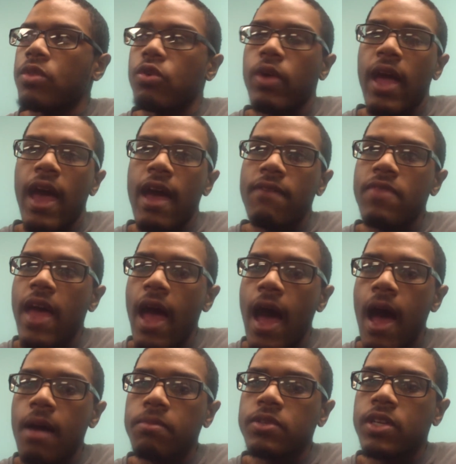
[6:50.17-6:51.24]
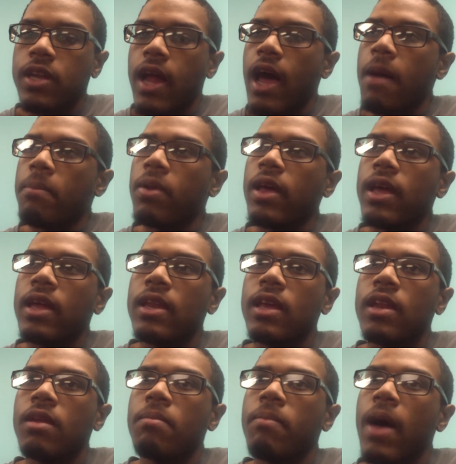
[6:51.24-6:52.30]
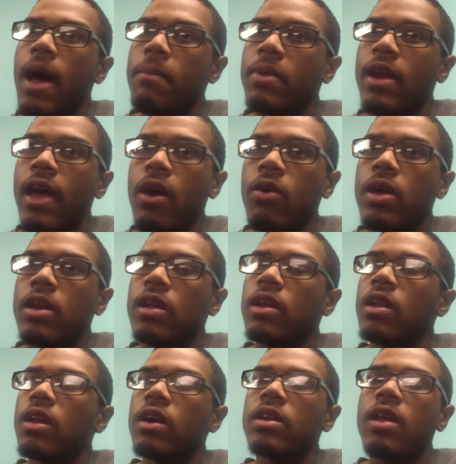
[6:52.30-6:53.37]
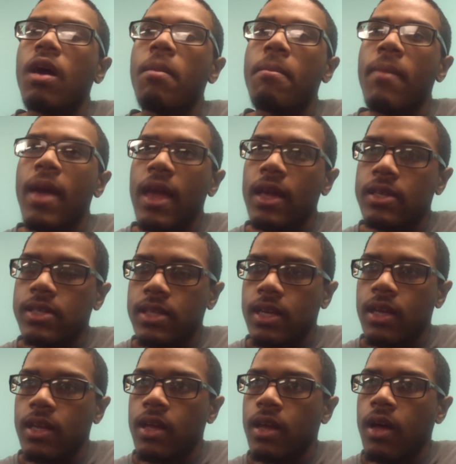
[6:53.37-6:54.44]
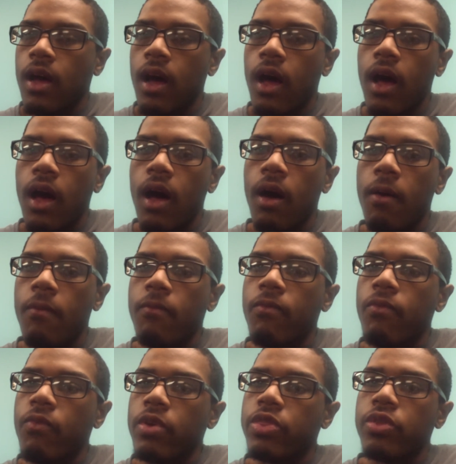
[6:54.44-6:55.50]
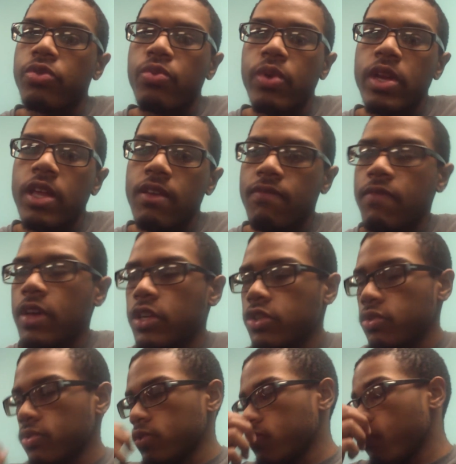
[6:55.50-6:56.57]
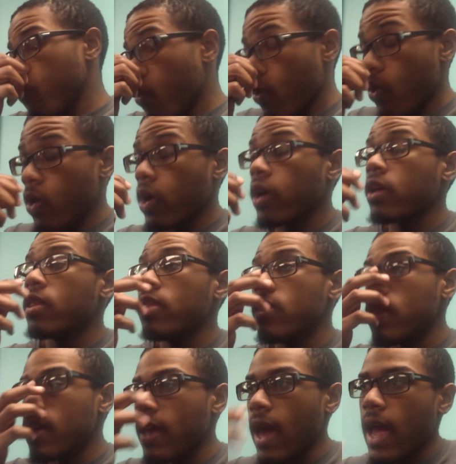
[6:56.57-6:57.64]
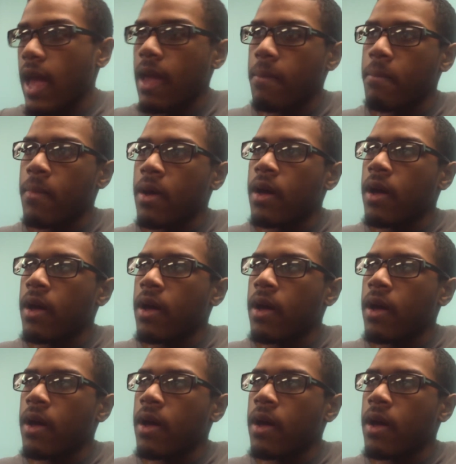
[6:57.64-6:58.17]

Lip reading: You can have that option. I played it popping out and it looked amazing with the 3D visuals for the game.